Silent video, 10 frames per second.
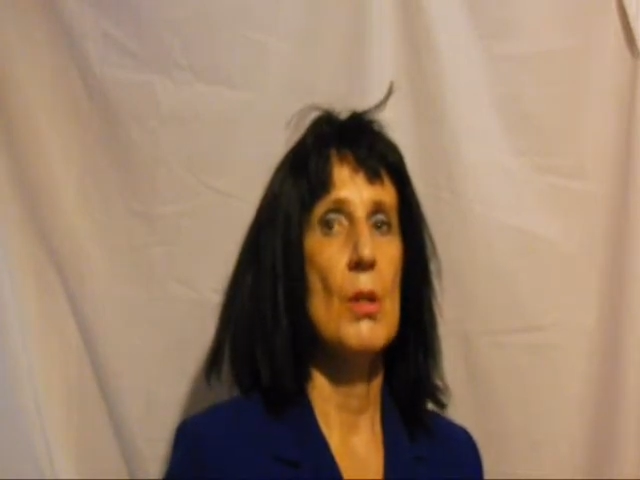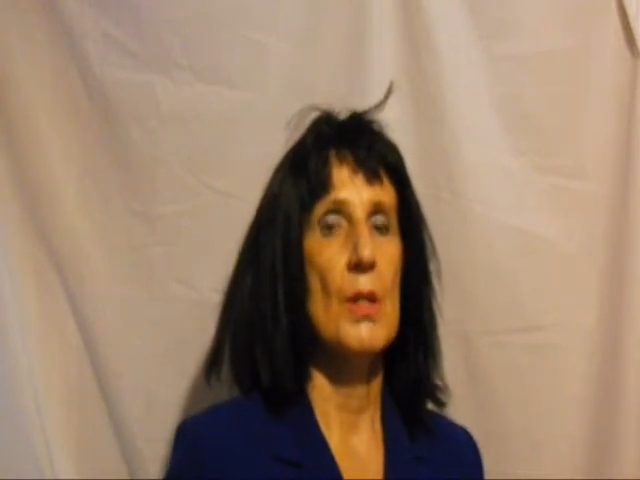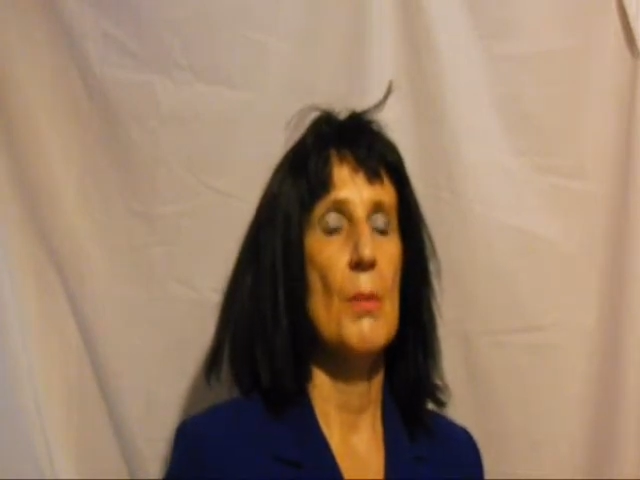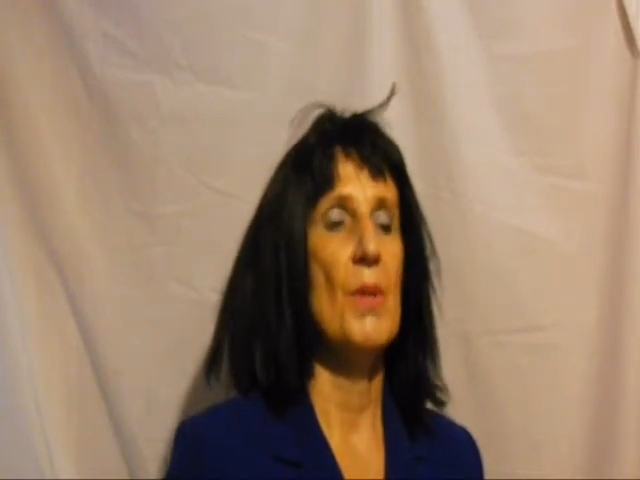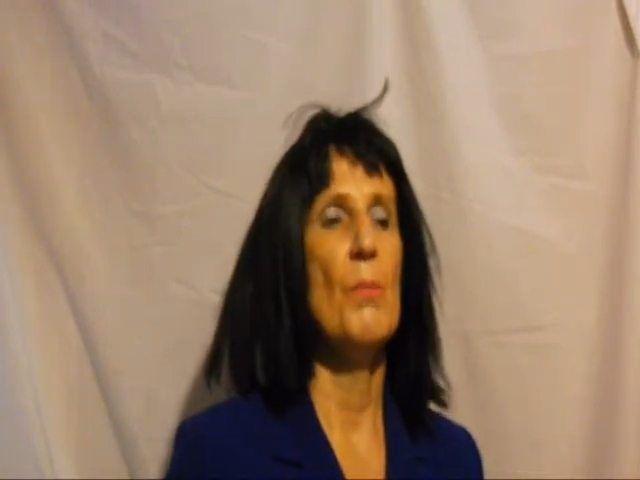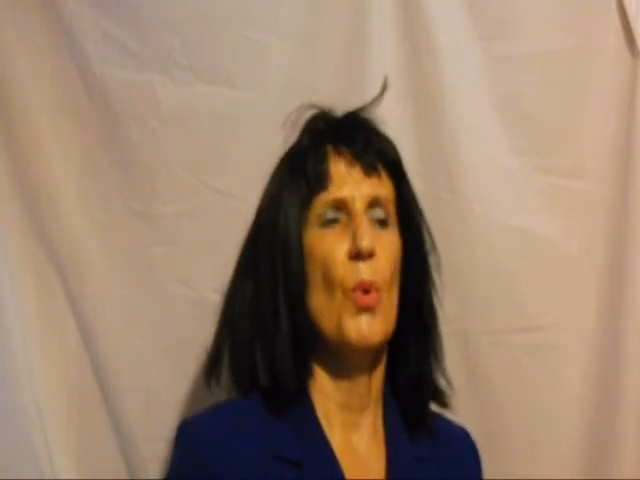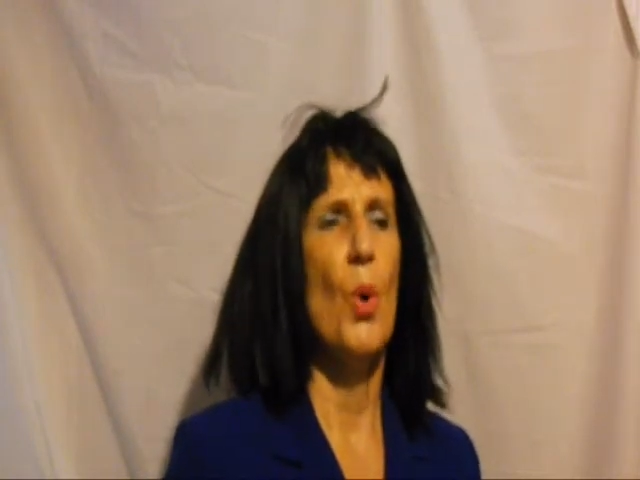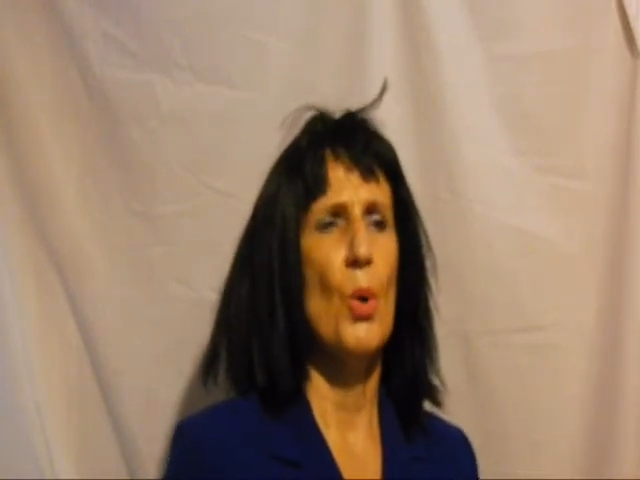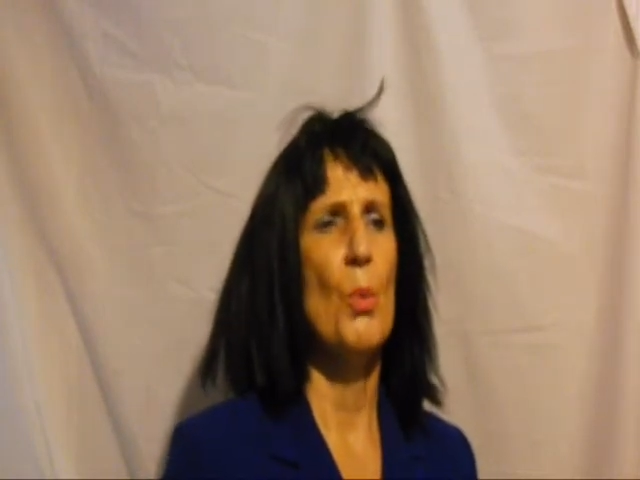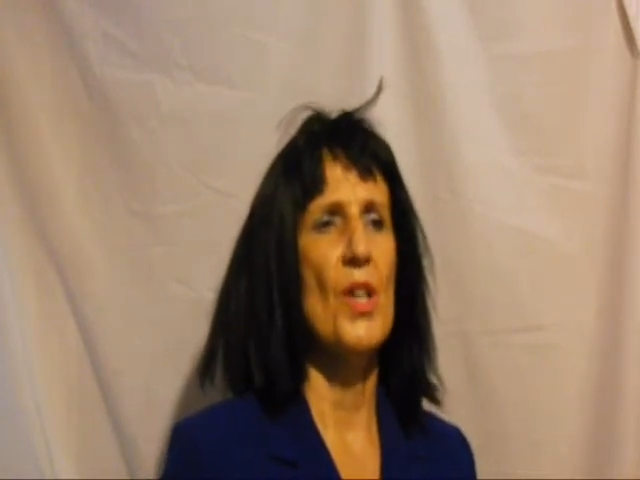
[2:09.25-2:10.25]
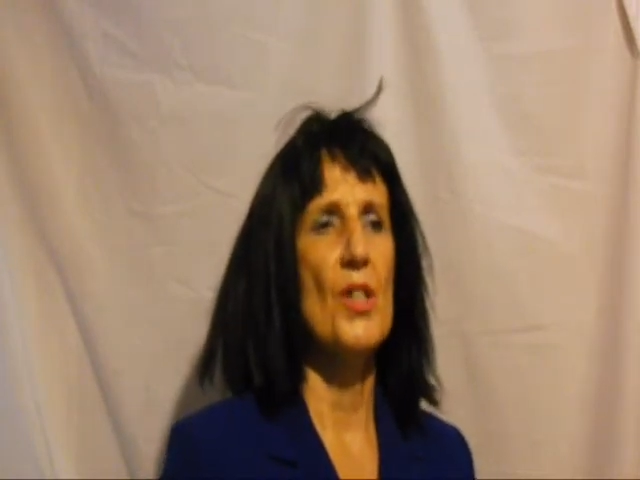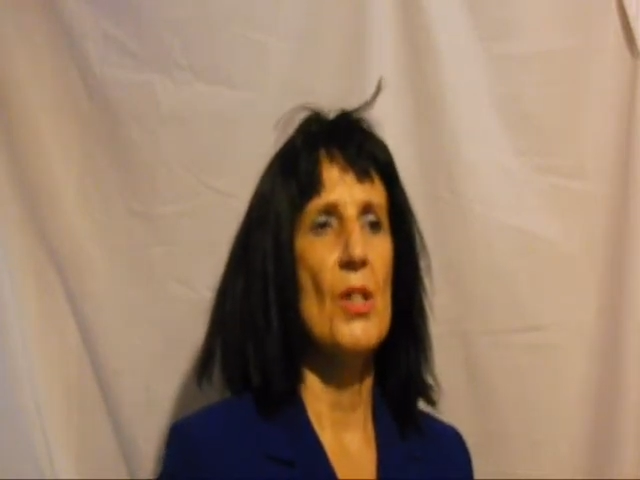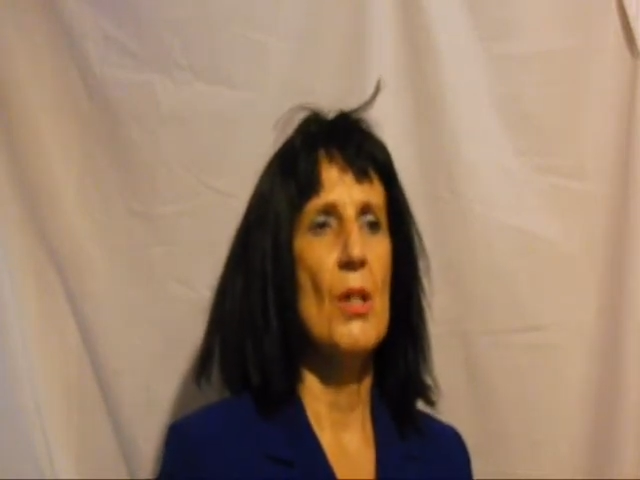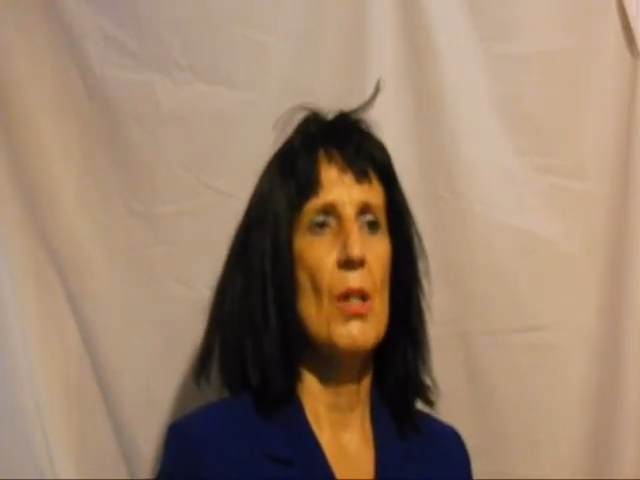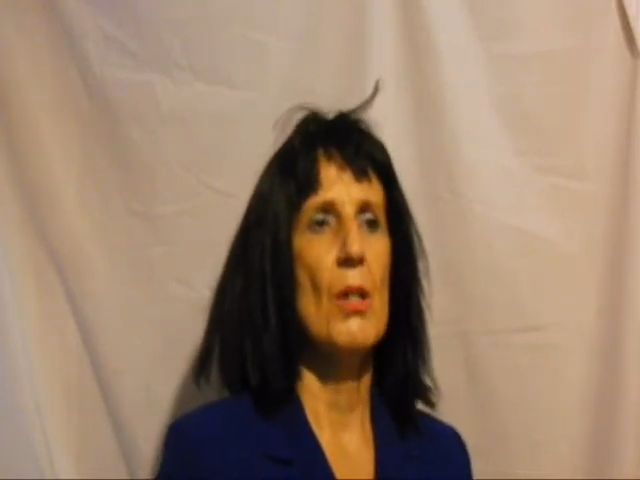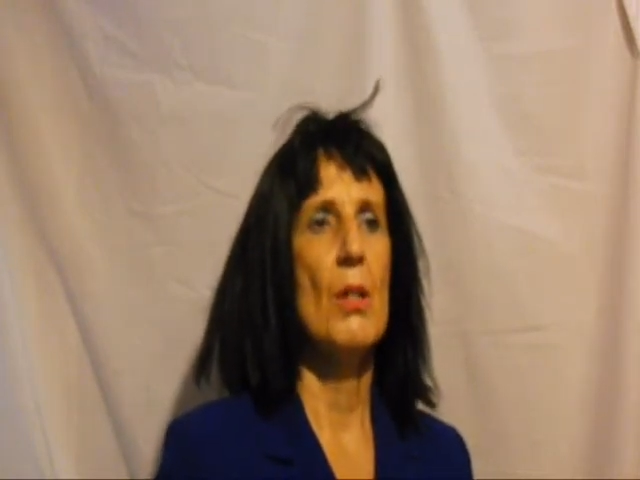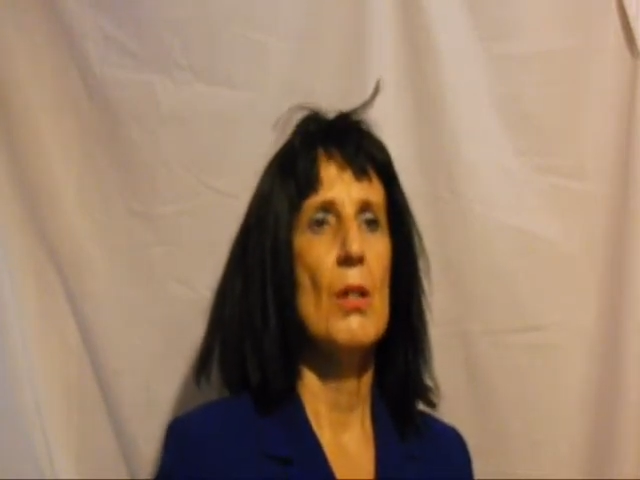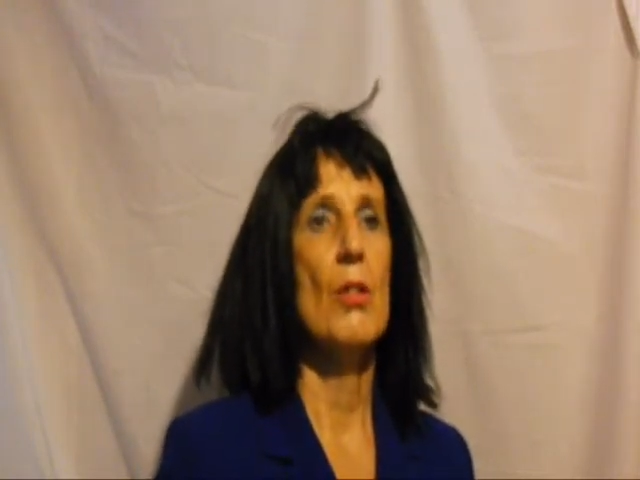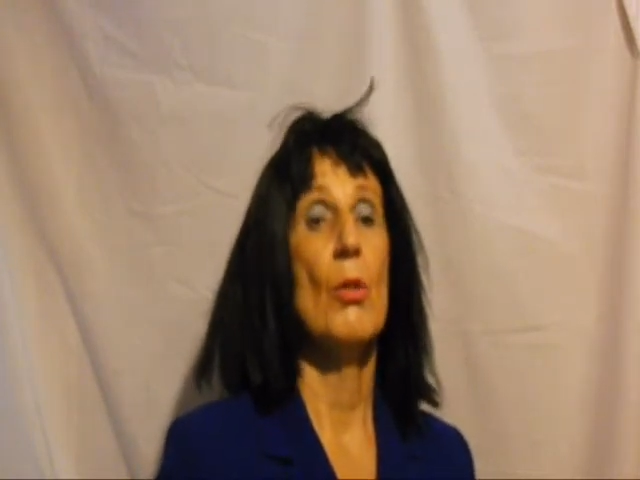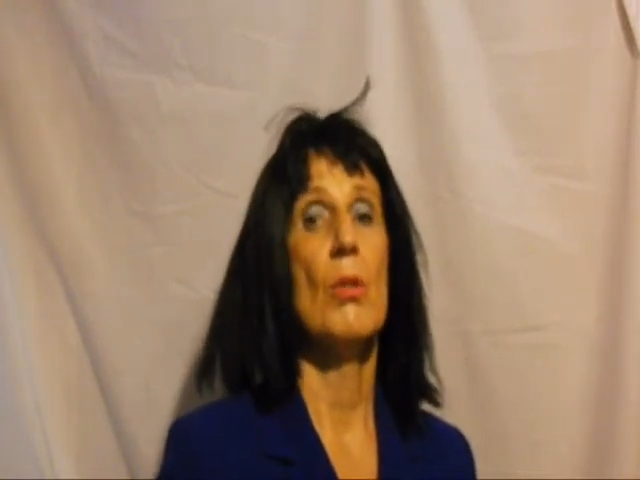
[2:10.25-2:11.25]
Some people always
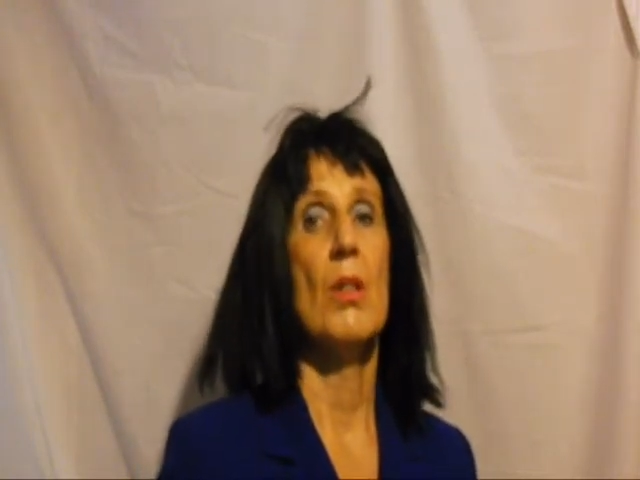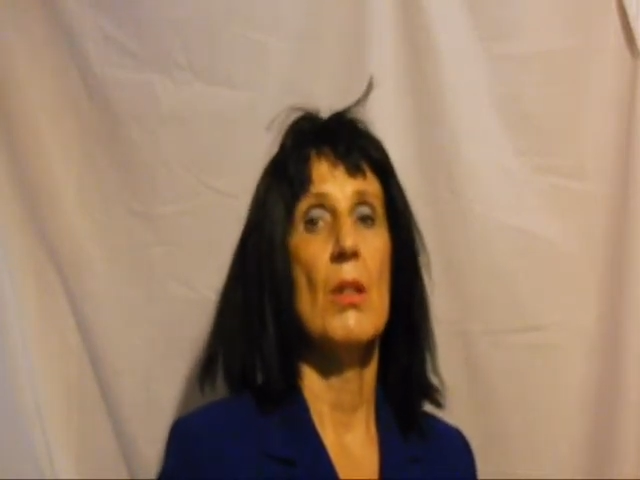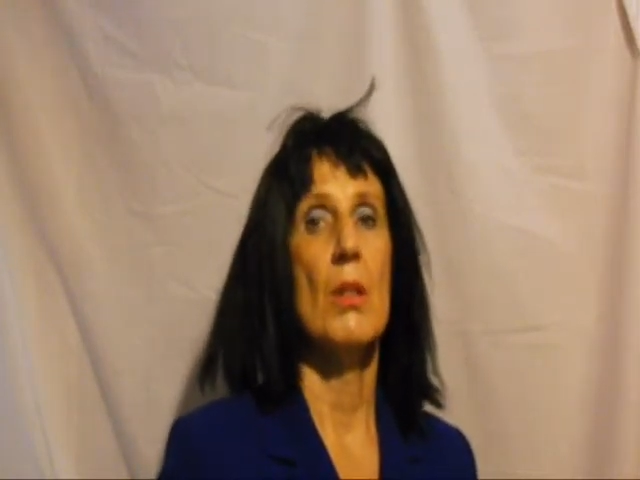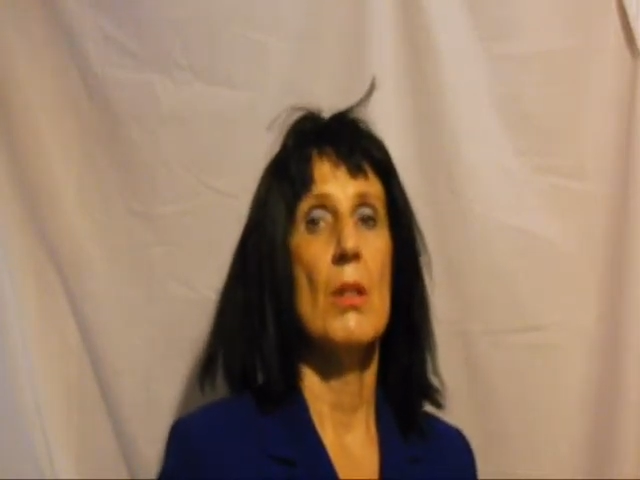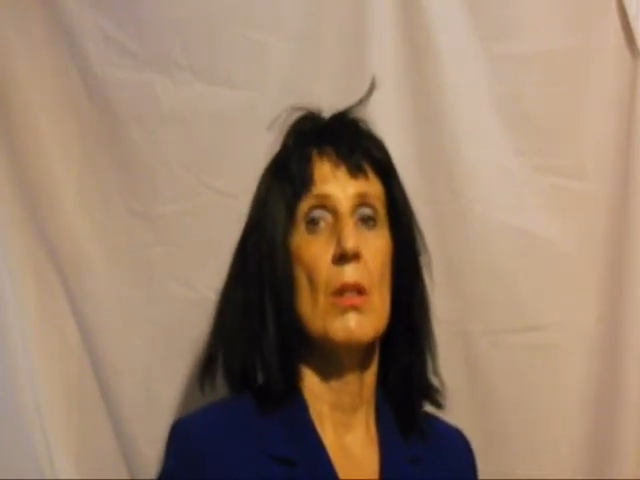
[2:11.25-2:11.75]
talking